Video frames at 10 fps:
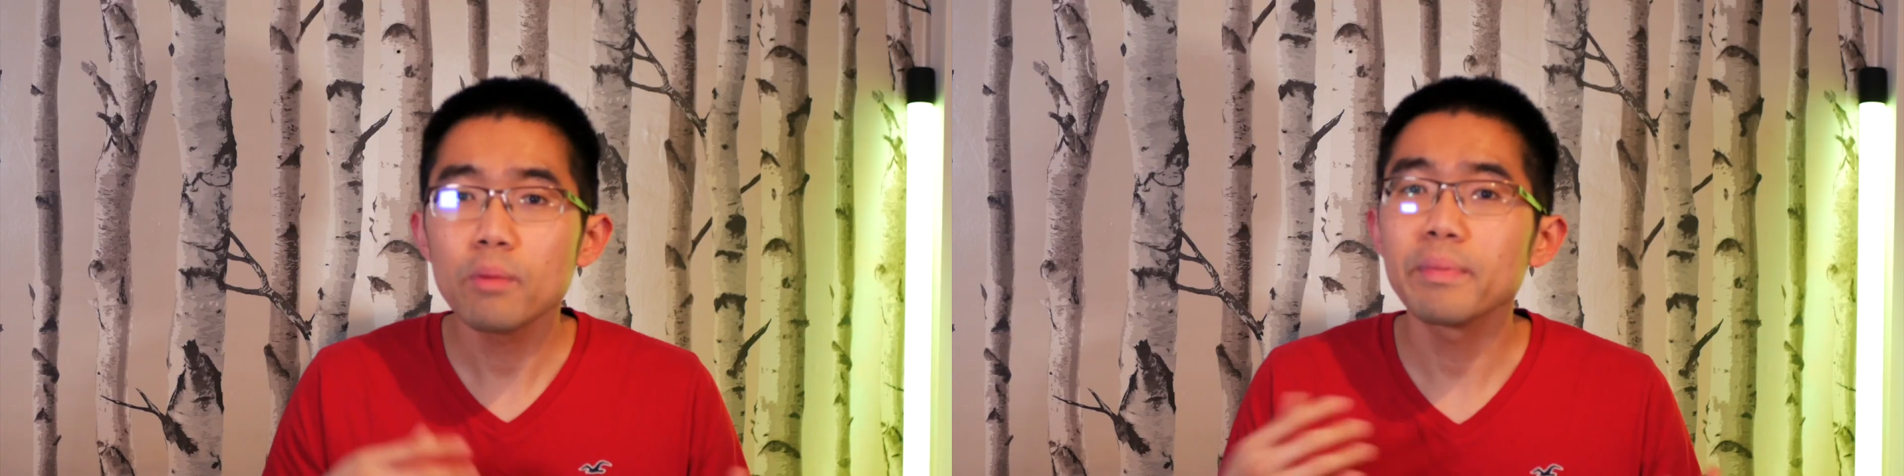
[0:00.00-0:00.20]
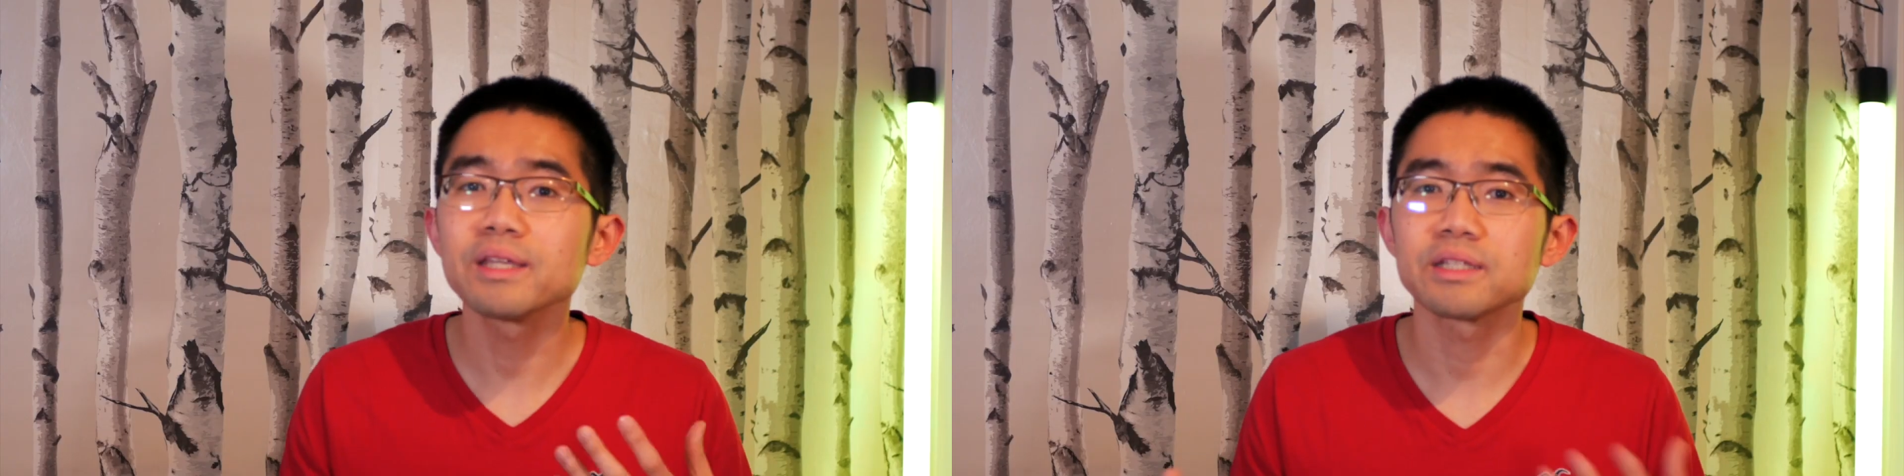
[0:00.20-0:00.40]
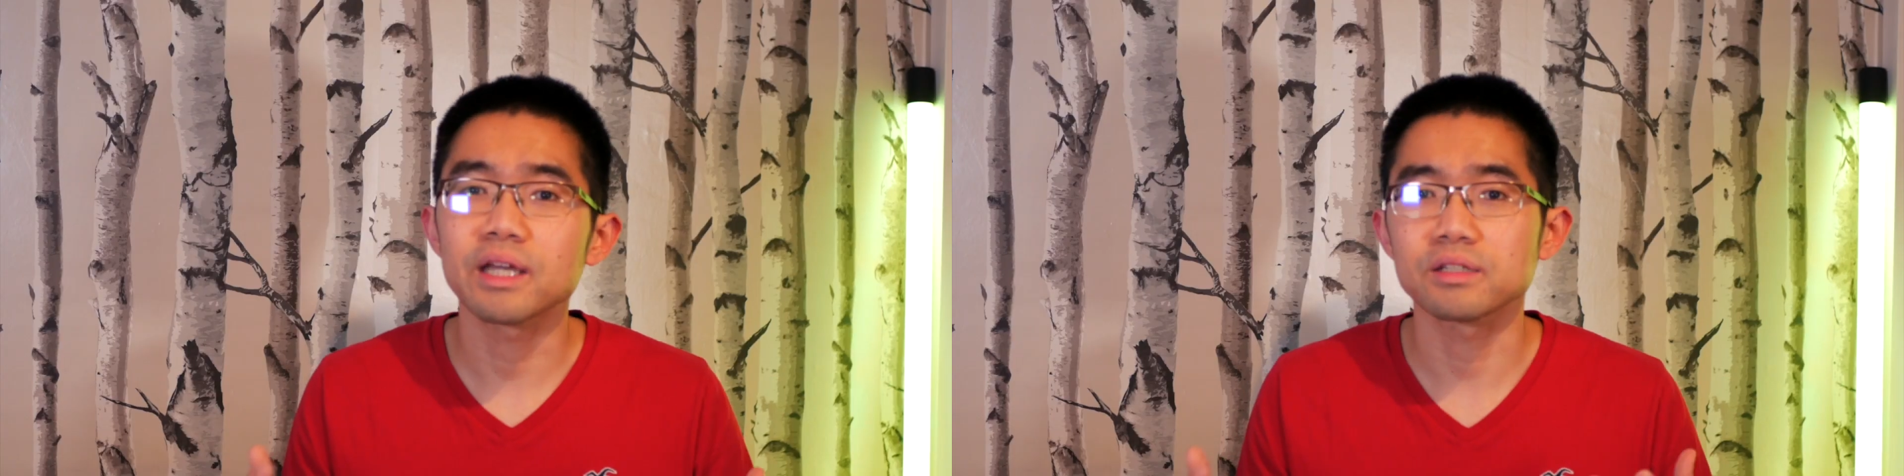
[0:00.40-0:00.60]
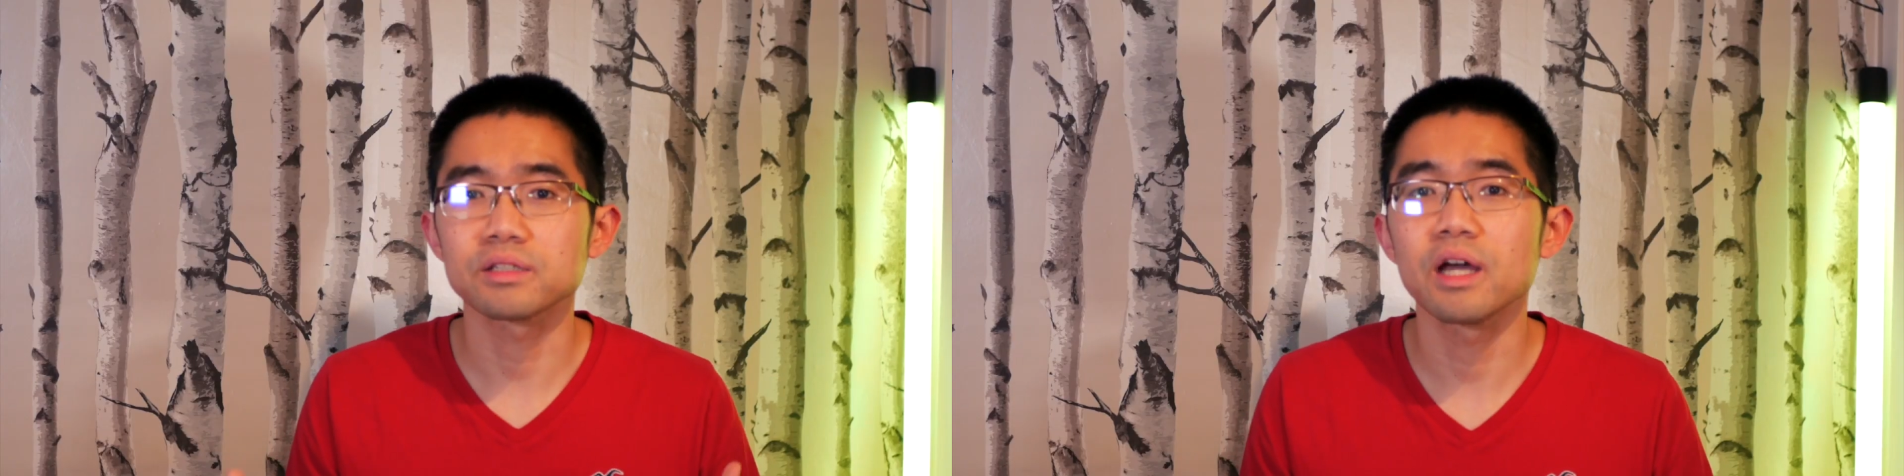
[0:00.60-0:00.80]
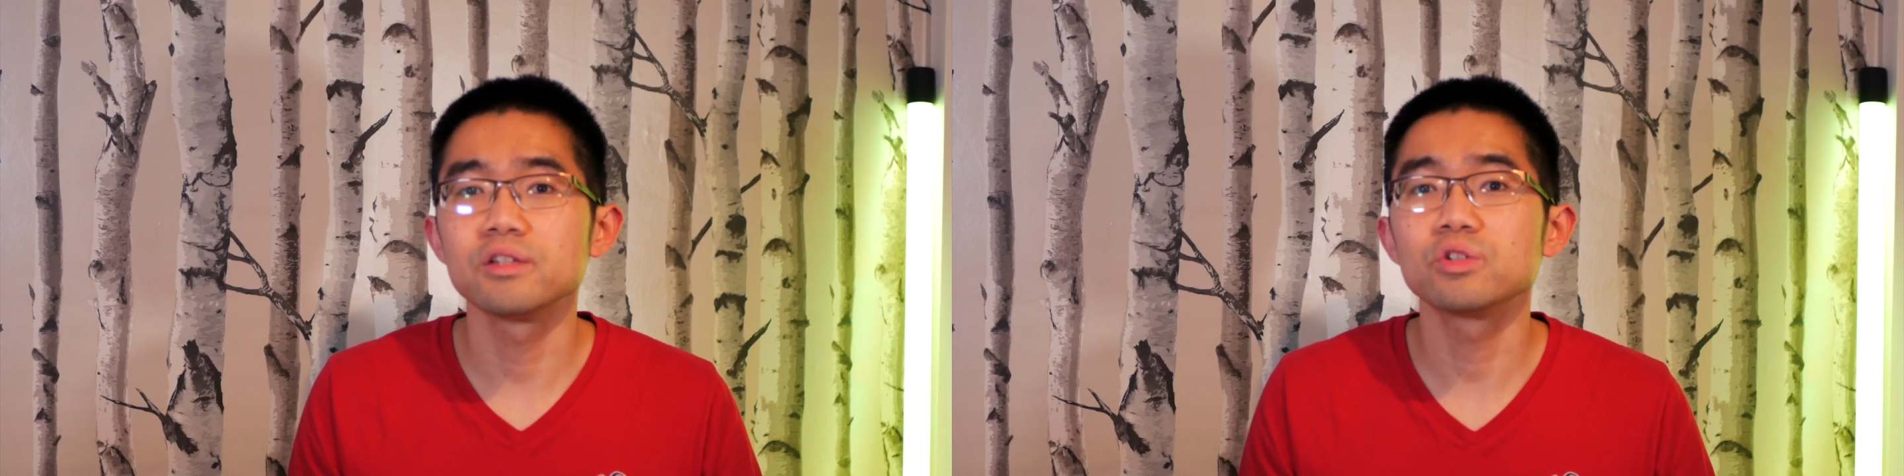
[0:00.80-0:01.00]
basic
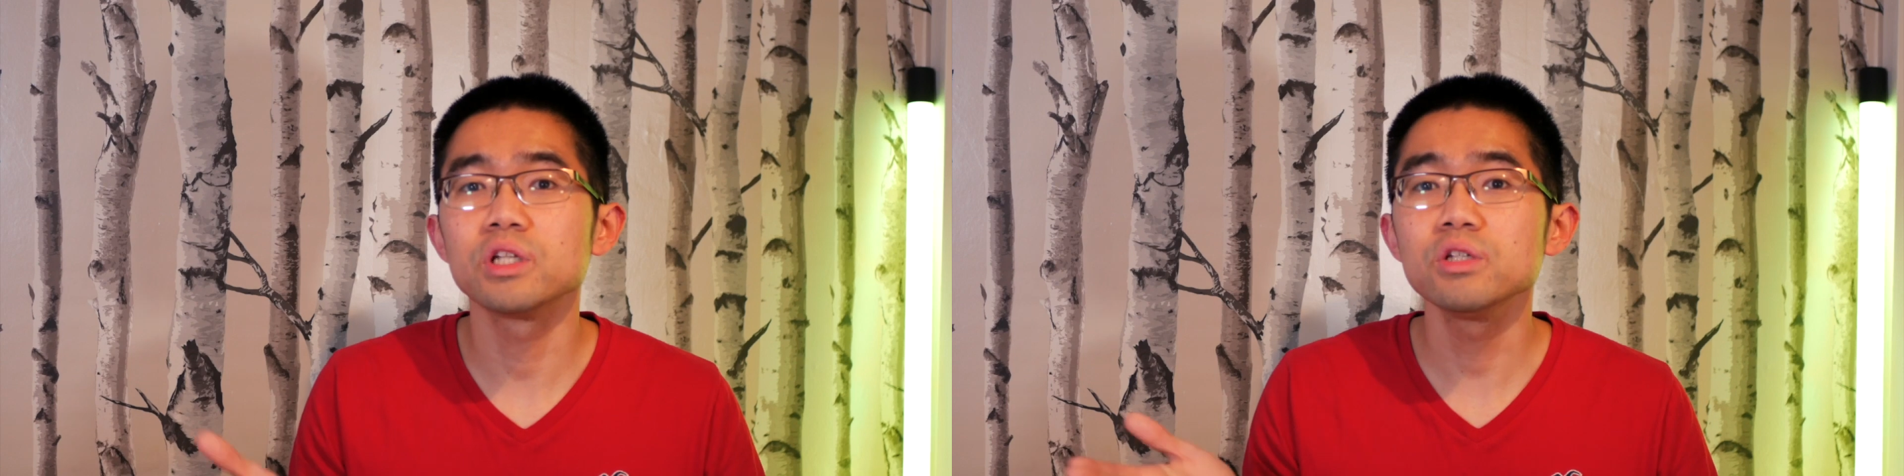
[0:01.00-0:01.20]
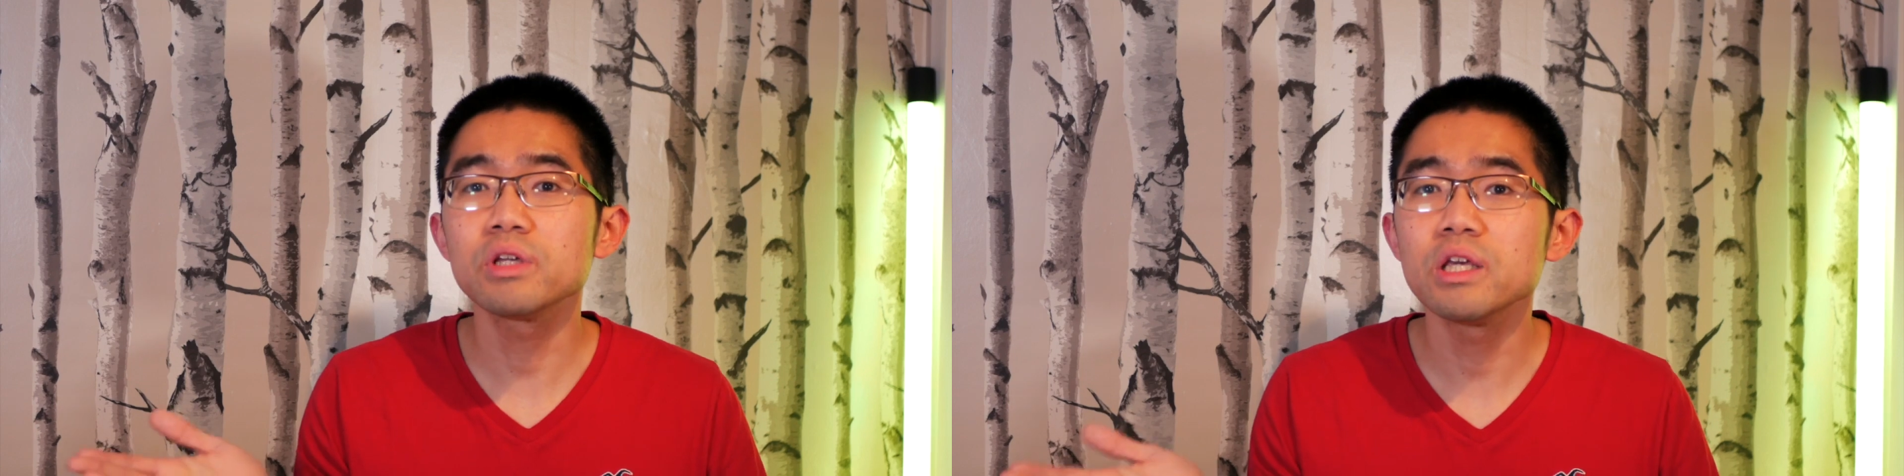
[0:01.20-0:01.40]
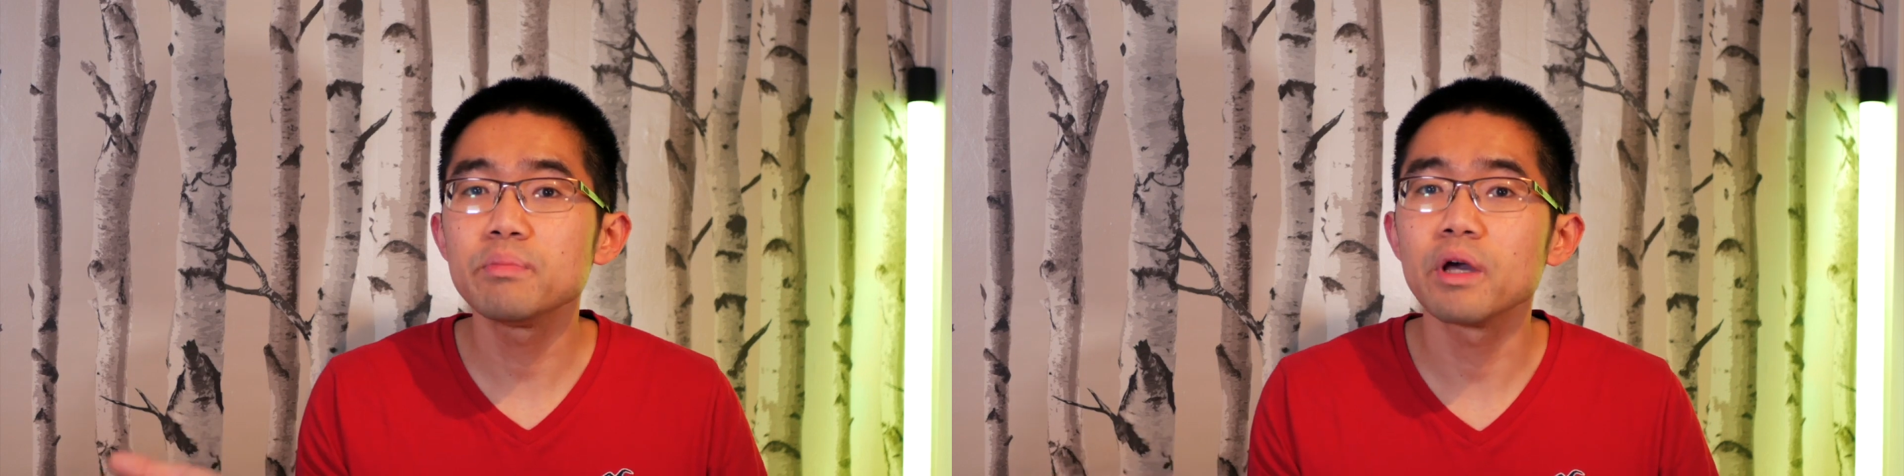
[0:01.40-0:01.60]
exercise, you can do keepy